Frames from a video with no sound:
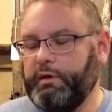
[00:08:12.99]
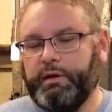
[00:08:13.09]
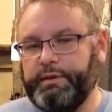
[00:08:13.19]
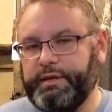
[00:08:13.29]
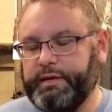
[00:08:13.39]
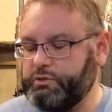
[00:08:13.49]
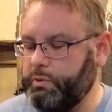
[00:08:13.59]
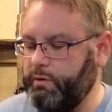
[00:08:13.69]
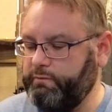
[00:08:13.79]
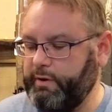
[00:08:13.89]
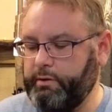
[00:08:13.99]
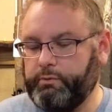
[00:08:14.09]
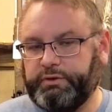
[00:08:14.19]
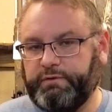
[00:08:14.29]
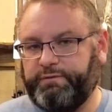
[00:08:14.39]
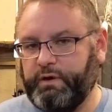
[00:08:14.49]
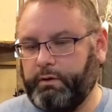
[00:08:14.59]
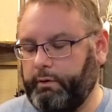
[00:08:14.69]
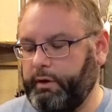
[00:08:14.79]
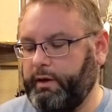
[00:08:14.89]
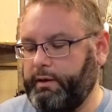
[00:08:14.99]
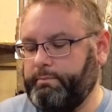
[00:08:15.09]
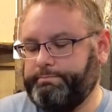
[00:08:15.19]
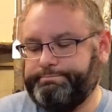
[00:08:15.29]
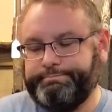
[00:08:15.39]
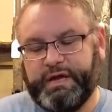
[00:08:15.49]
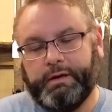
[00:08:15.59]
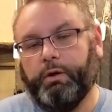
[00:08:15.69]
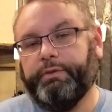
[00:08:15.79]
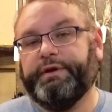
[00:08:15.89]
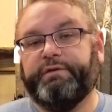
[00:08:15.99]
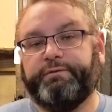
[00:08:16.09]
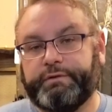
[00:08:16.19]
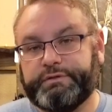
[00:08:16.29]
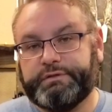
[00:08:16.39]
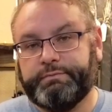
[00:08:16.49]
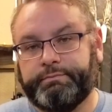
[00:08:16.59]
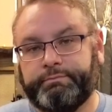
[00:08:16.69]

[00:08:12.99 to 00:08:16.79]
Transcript: And that 12-round with the finger cut made all the difference.